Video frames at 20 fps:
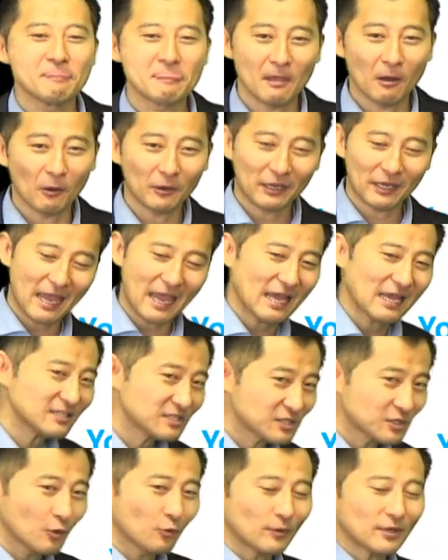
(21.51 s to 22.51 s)
Okay,
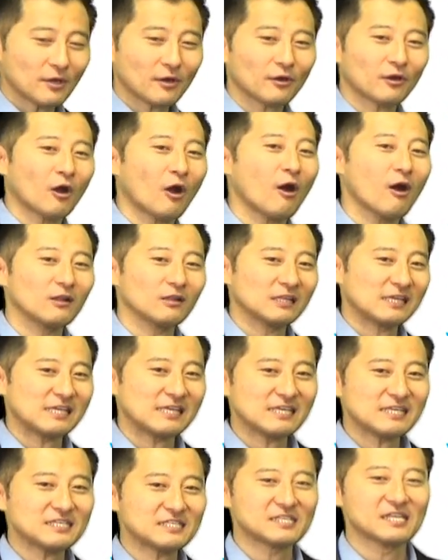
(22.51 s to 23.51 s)
so we are
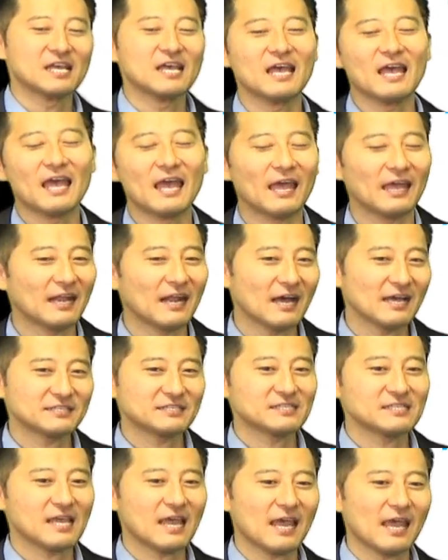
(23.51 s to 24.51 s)
colleagues and I
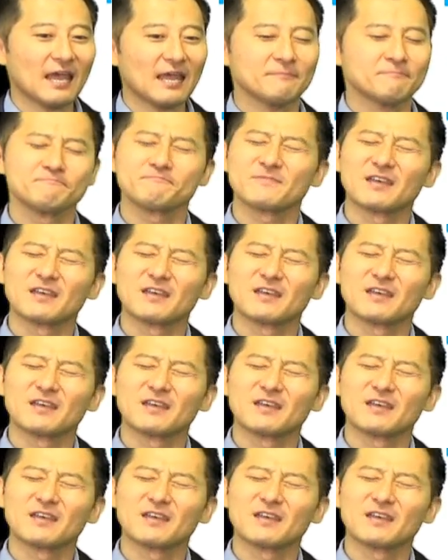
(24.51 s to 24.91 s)
say,